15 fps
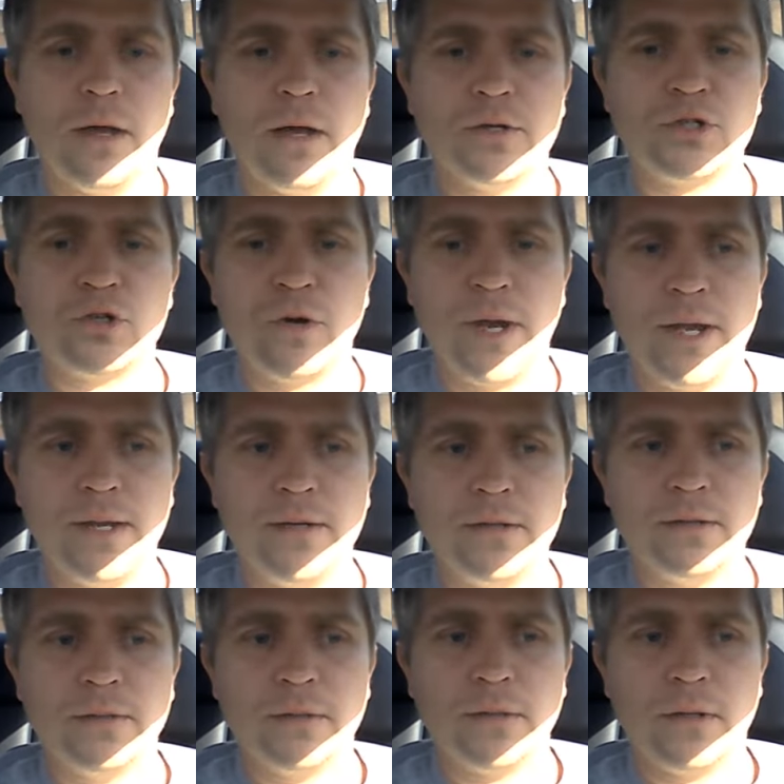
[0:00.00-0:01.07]
trade
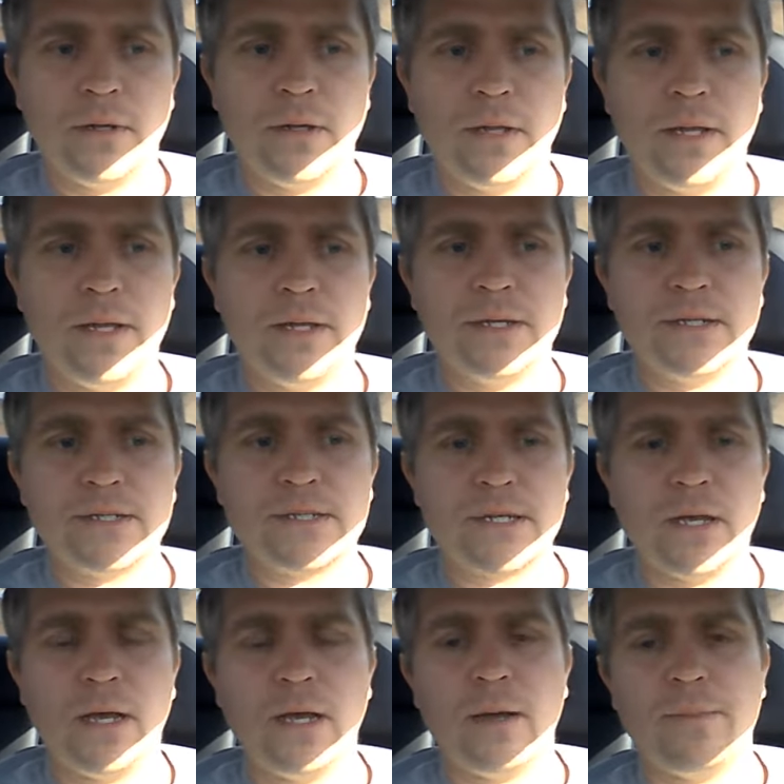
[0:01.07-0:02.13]
is,
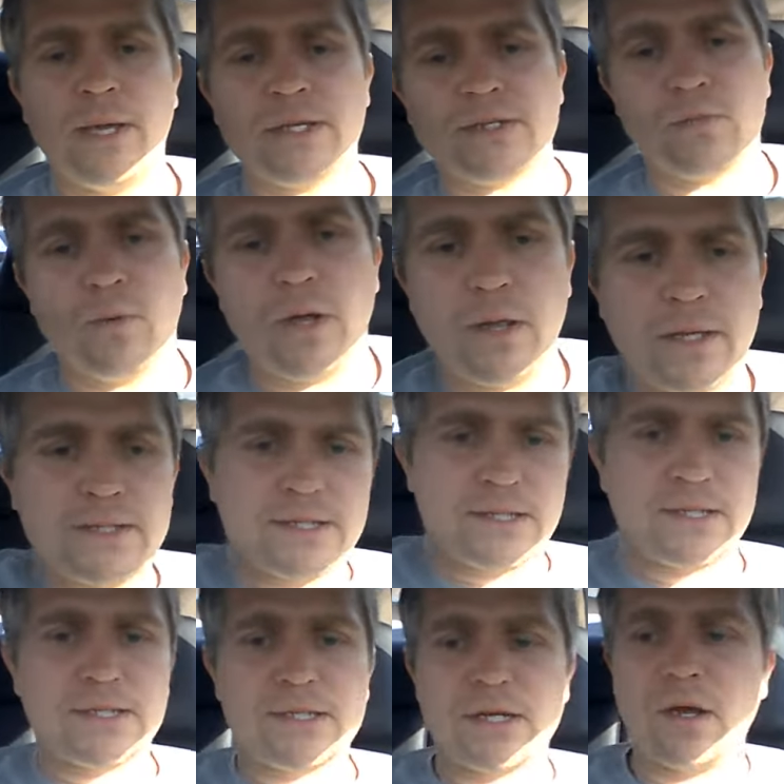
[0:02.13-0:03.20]
as well as
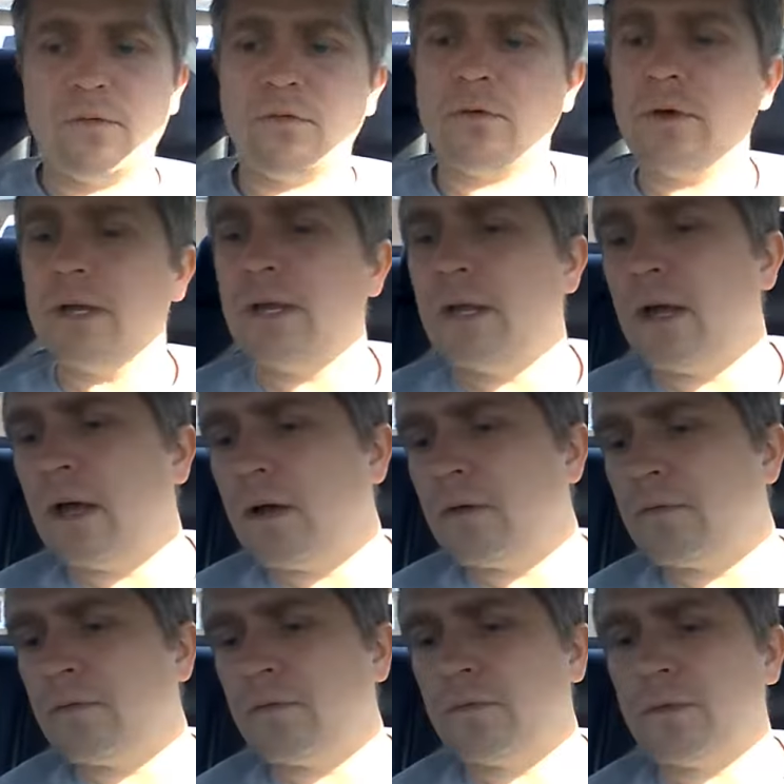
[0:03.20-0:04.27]
discovery
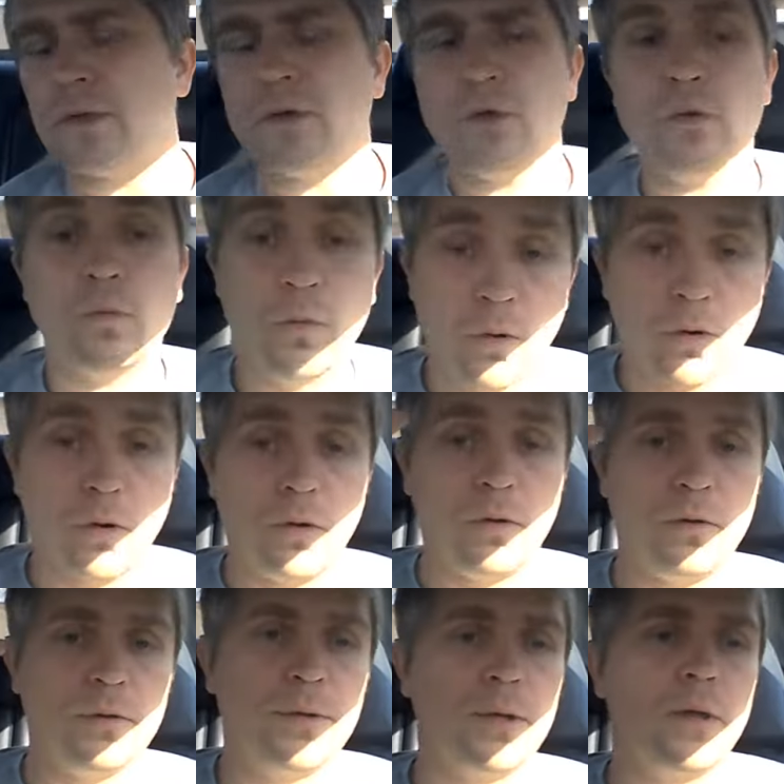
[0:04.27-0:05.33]
of the New
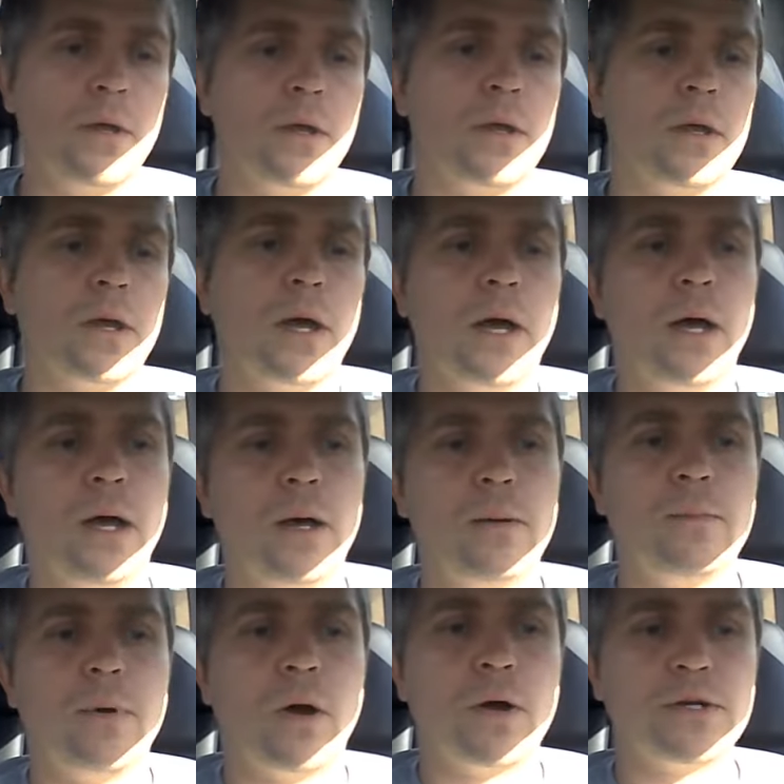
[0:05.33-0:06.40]
World,
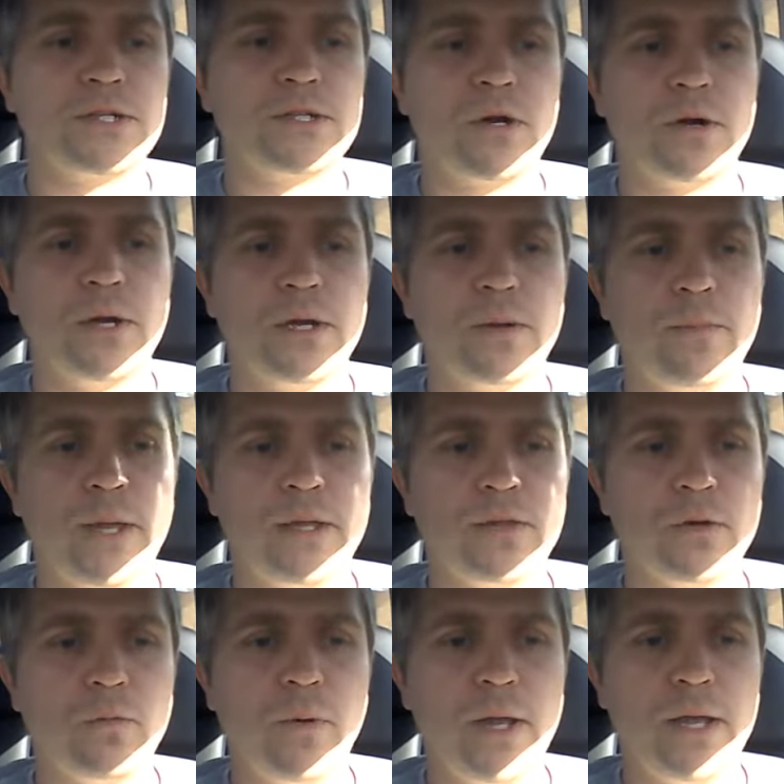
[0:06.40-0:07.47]
are starting to make
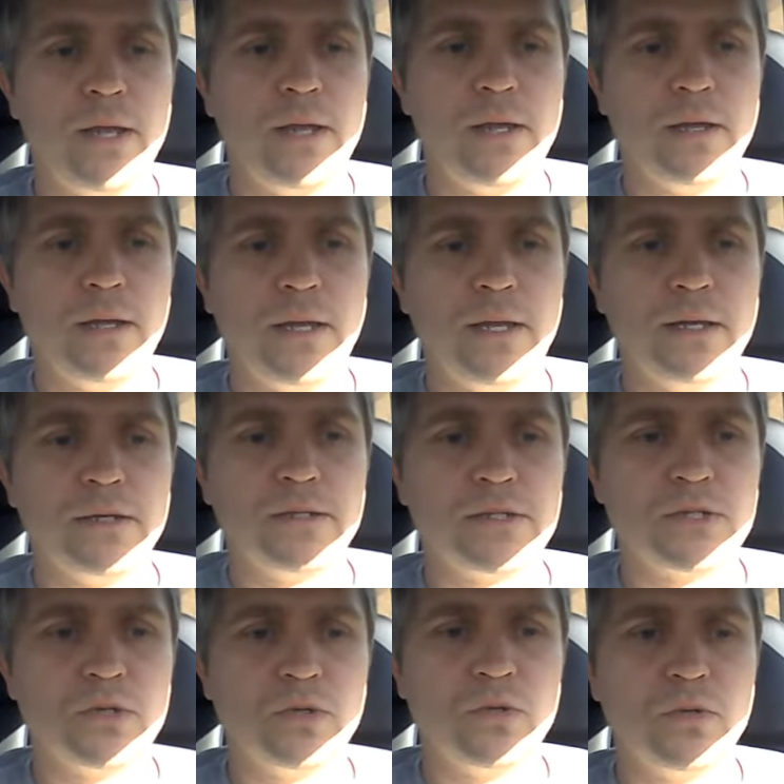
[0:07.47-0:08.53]
their way
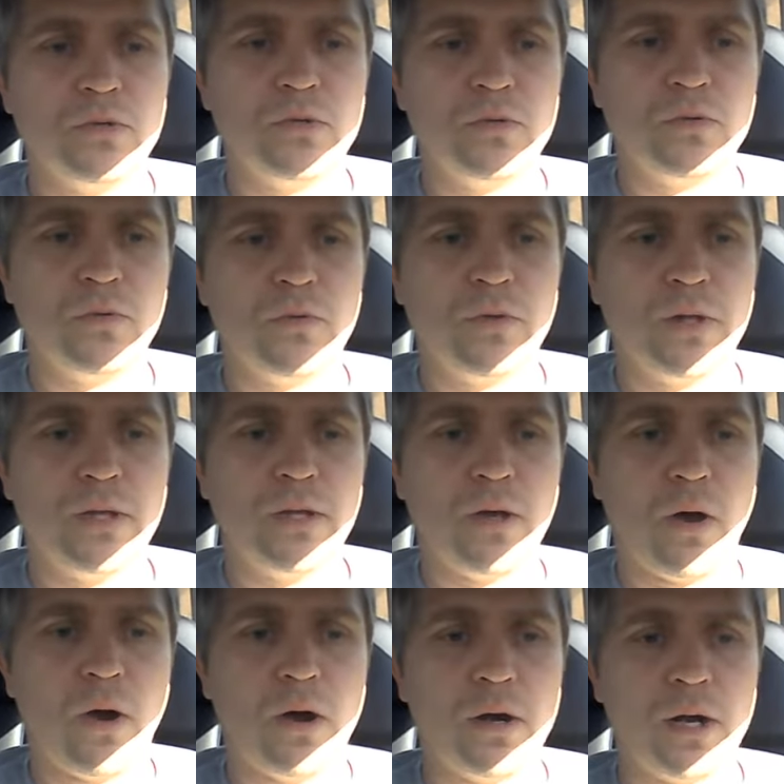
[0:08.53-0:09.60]
into the
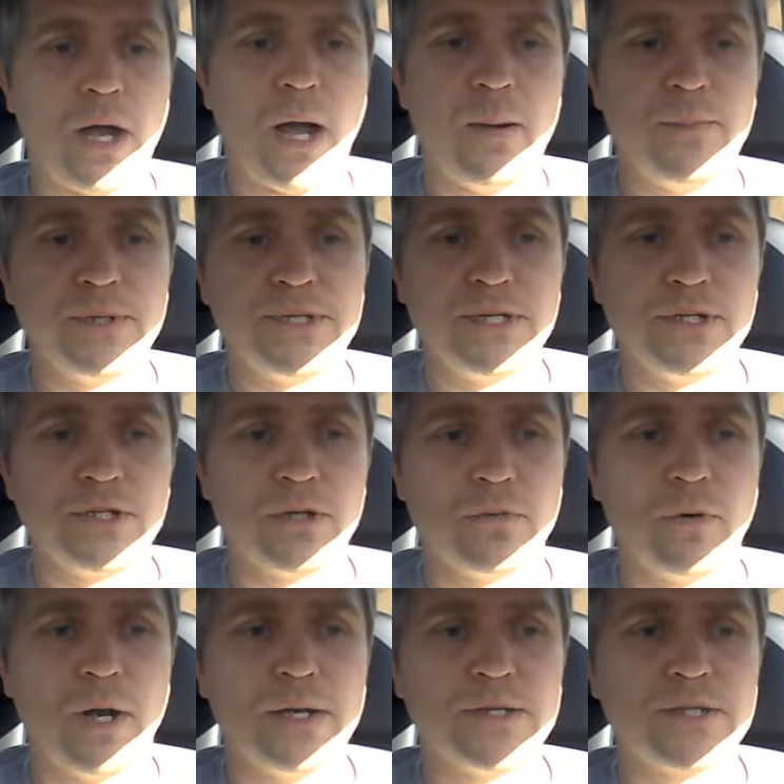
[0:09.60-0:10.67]
art competition,
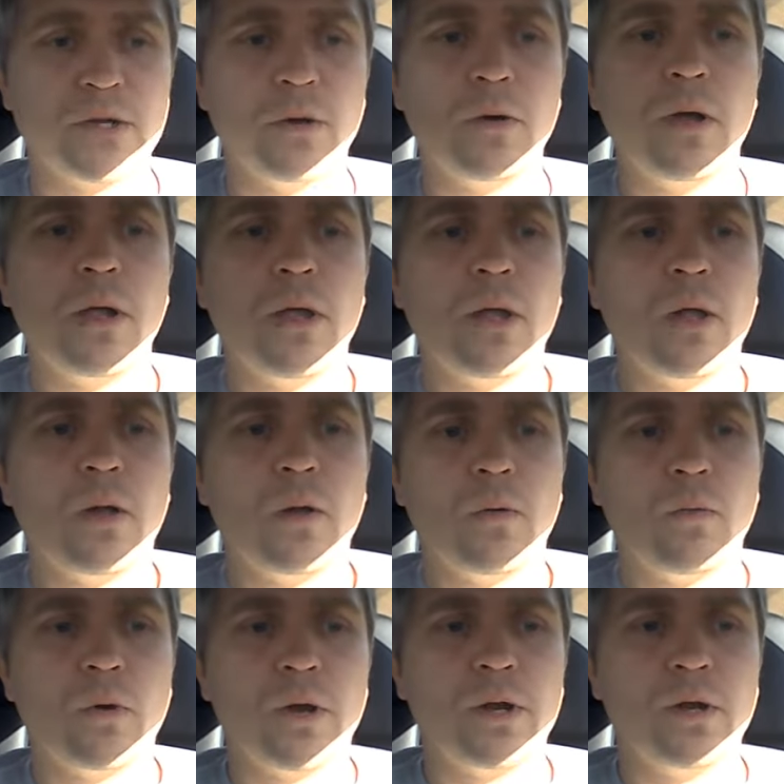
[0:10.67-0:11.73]
right? So
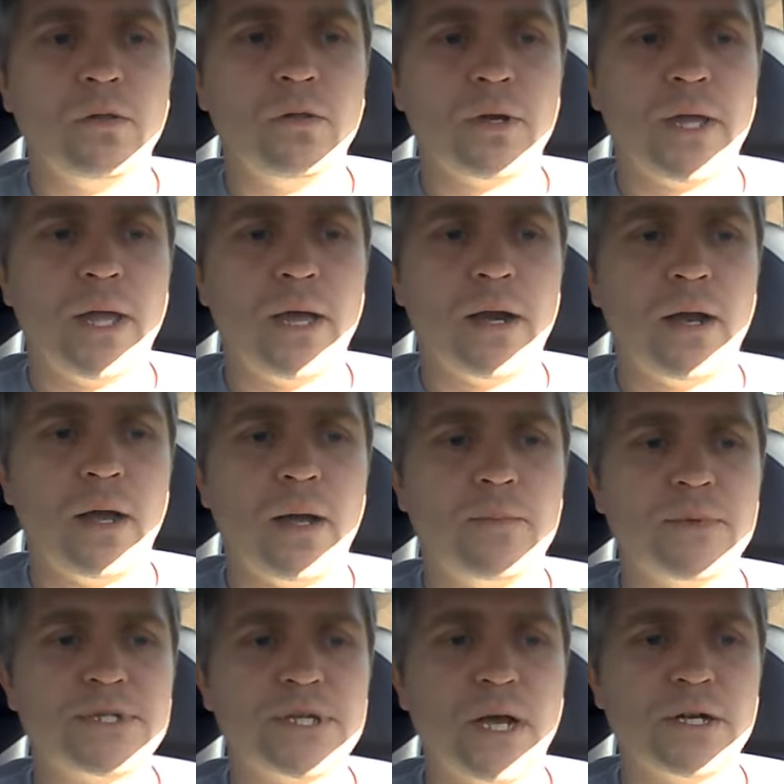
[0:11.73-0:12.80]
we're going to look at
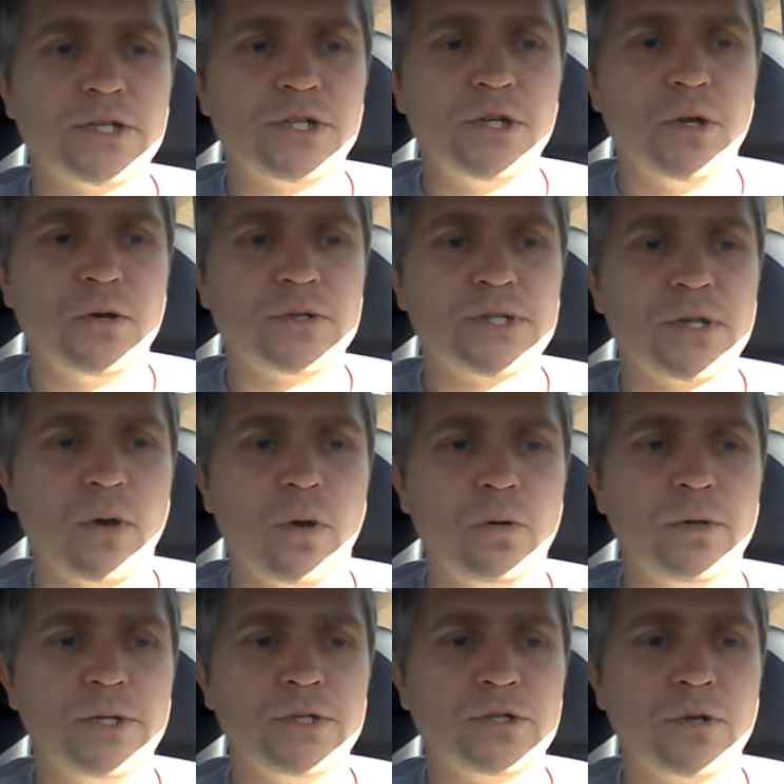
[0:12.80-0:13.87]
Masaccio's The
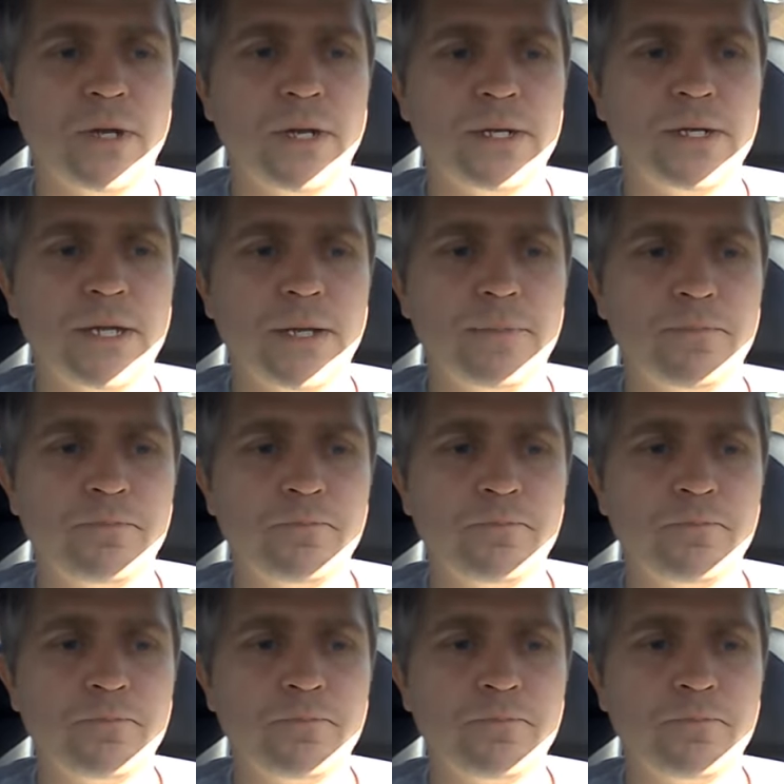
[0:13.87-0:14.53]
Holy Trinity,